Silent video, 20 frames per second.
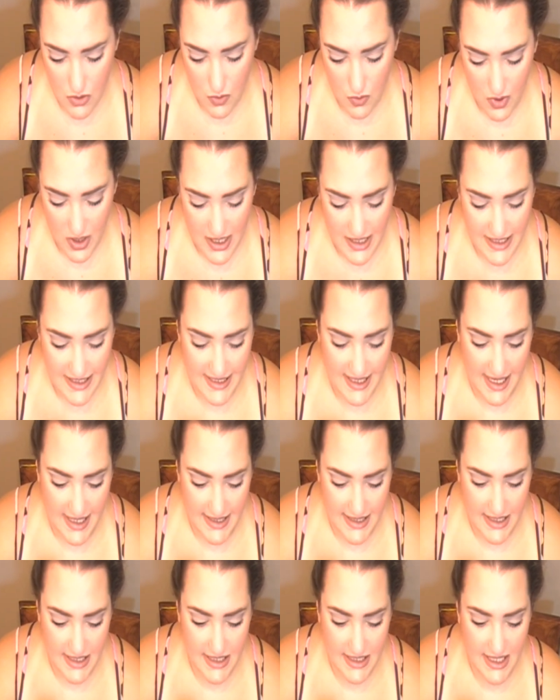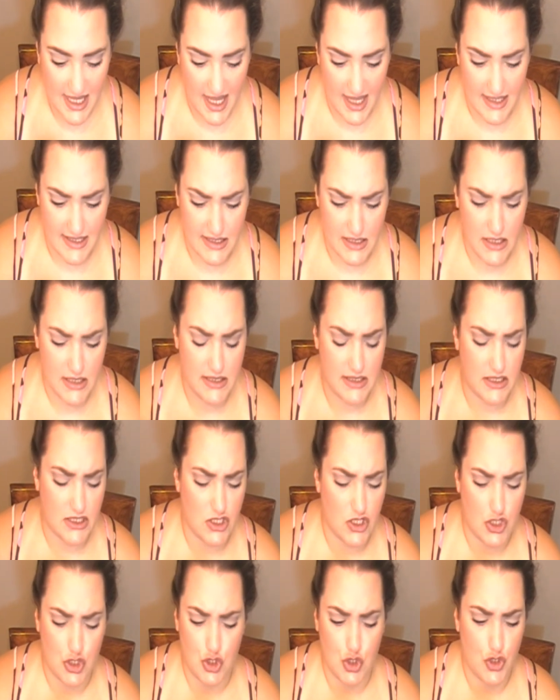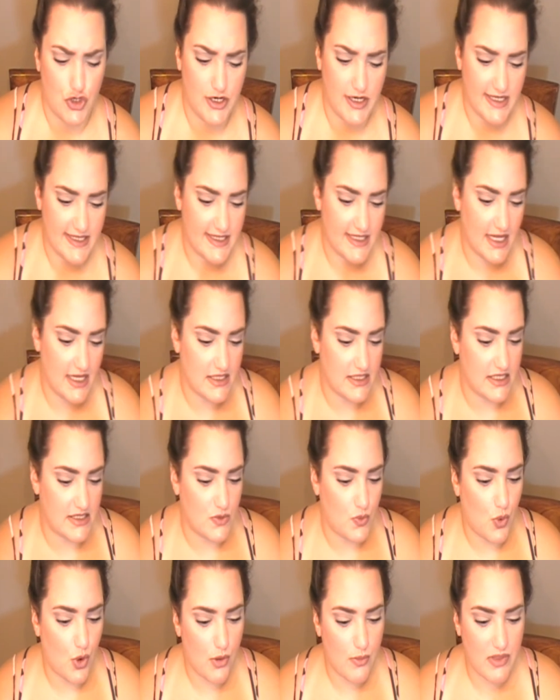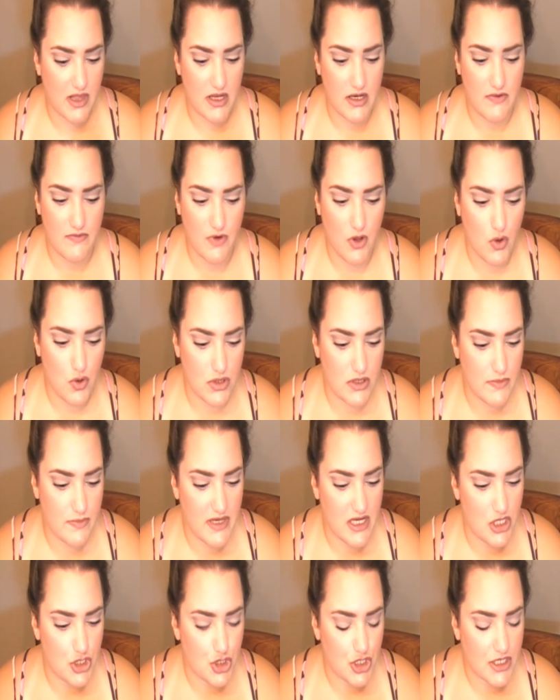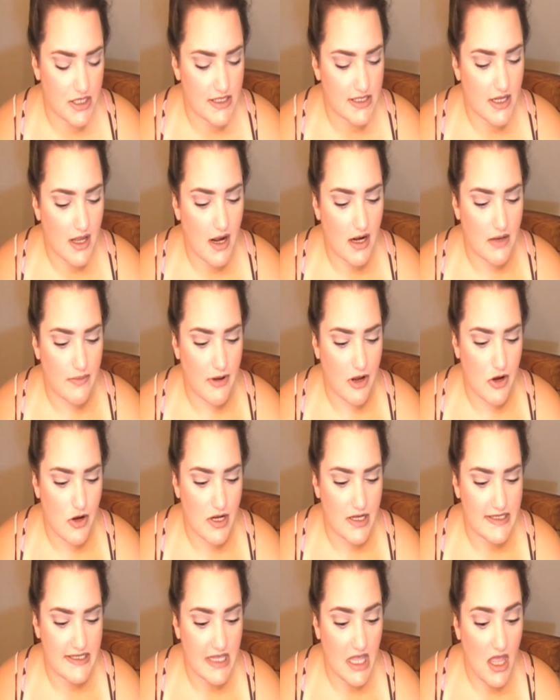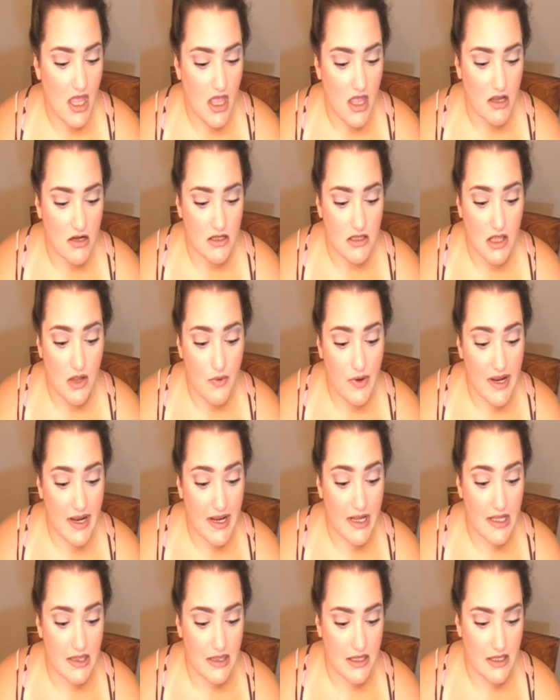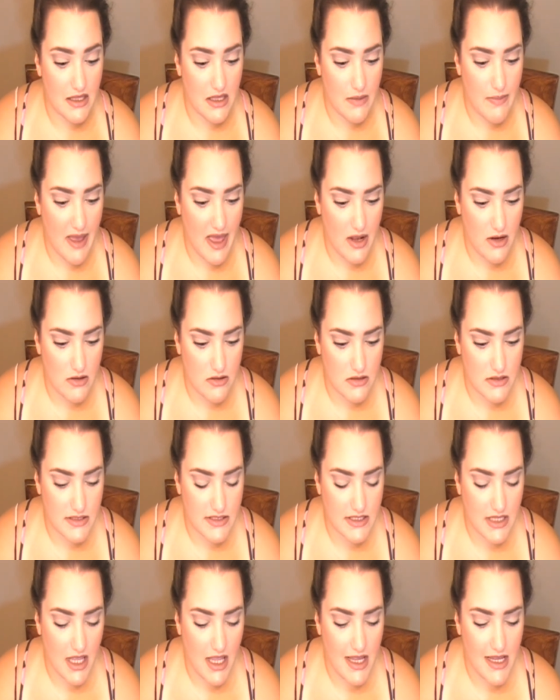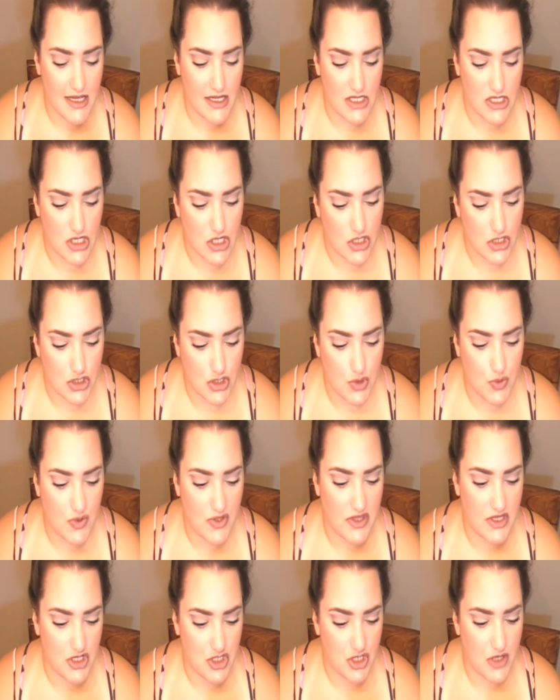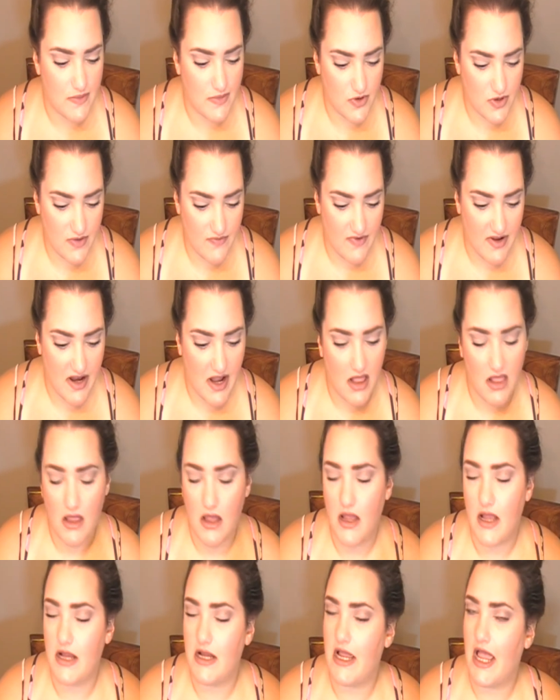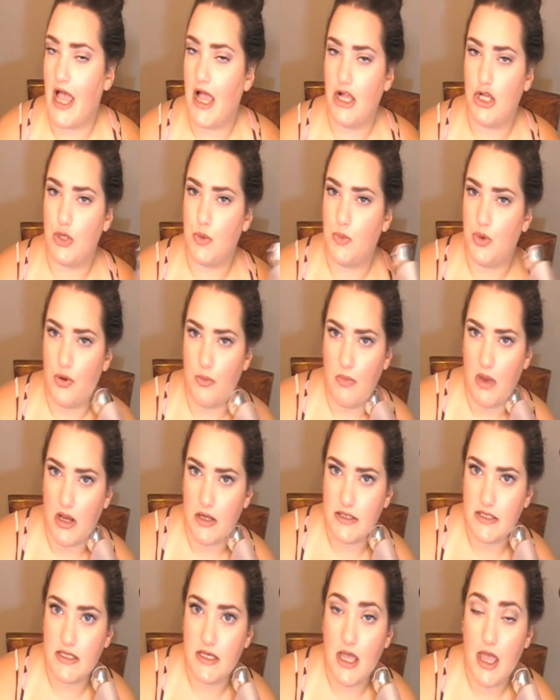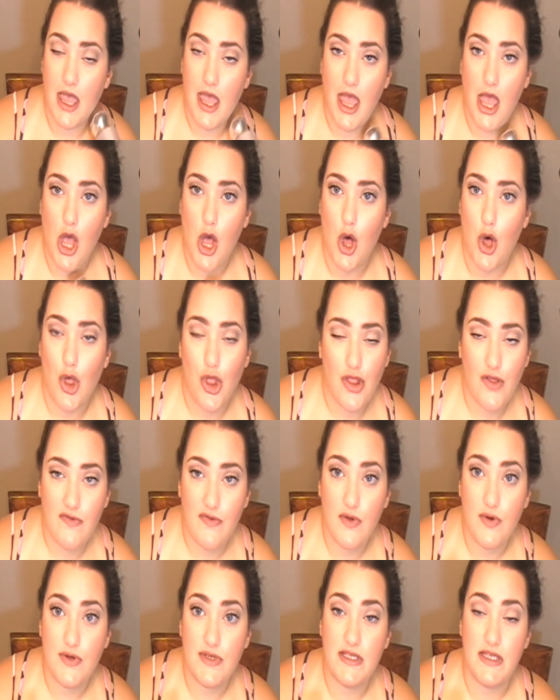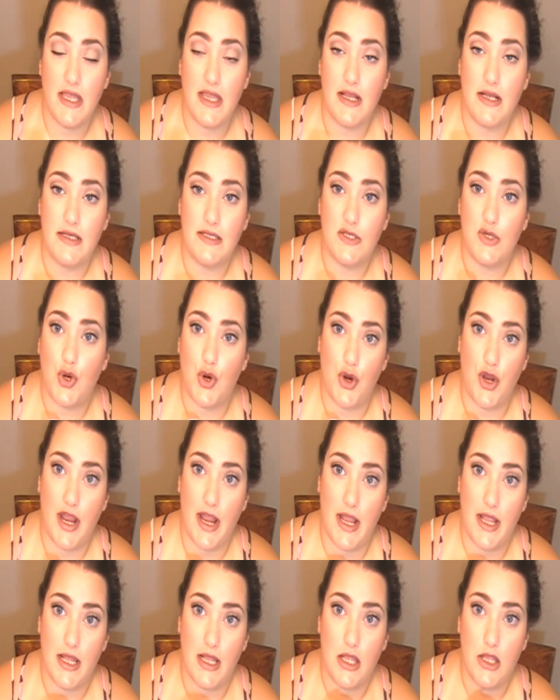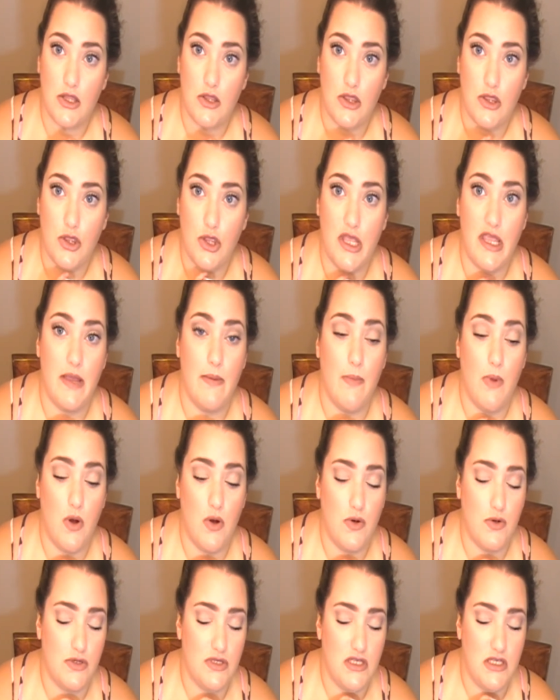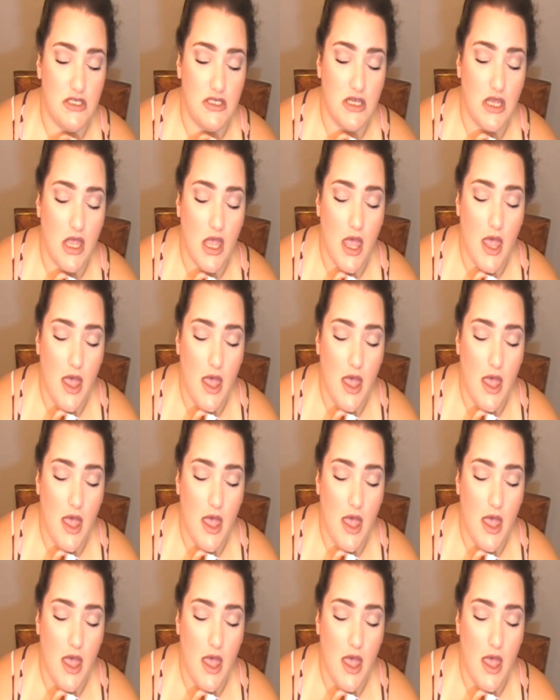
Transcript: what it says. It says, this luxurious scent is a warm blend of golden peach, exotic berries, glowing lily petals, indulged with the shimmering vanilla and cashmere musk. All of those things create the most